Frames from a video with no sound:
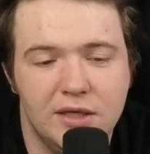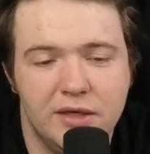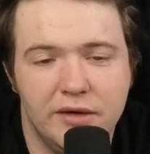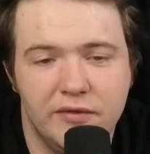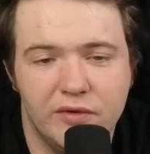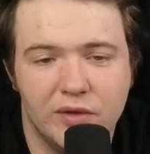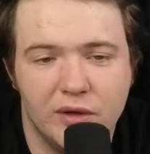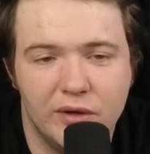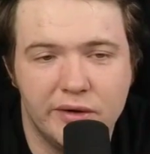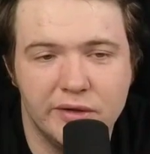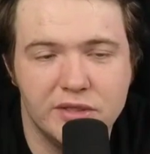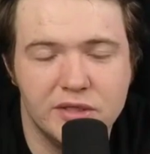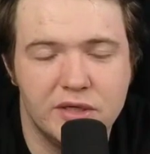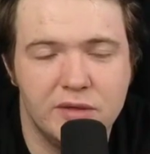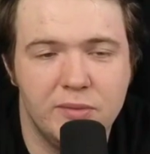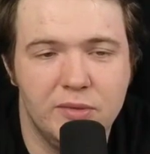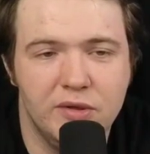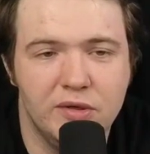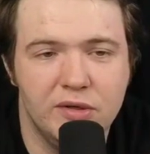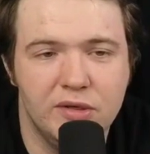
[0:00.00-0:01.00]
You have a large
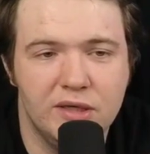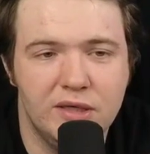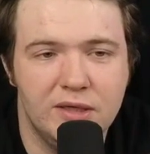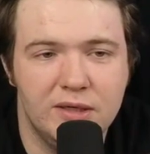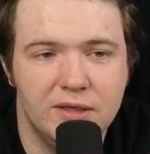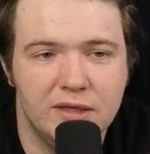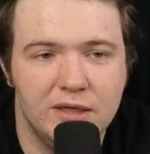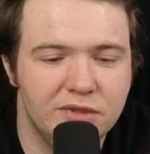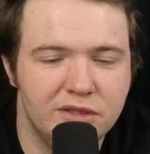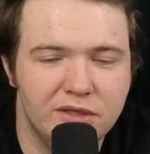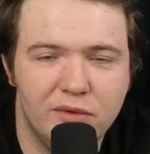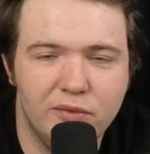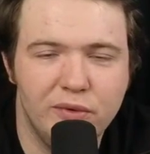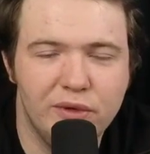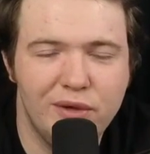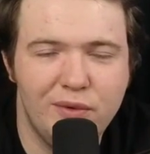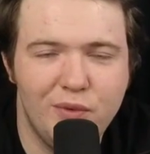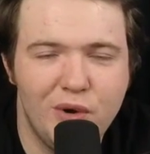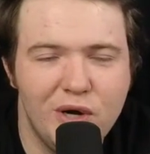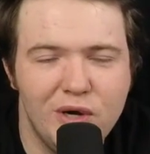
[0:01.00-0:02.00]
community, you don't
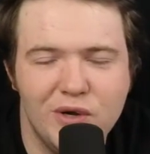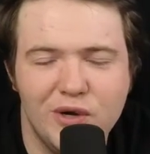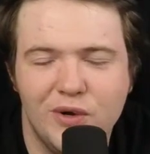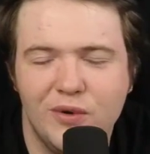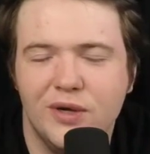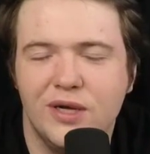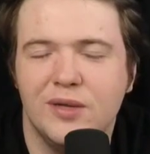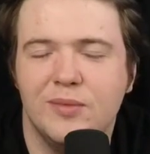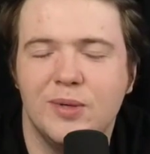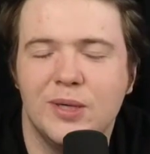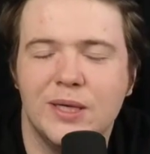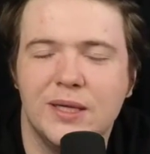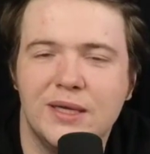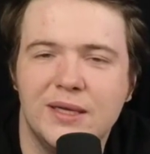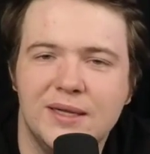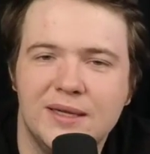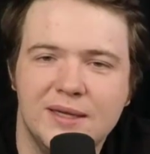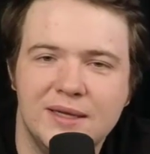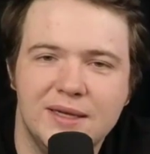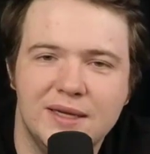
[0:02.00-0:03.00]
really want to know anybody.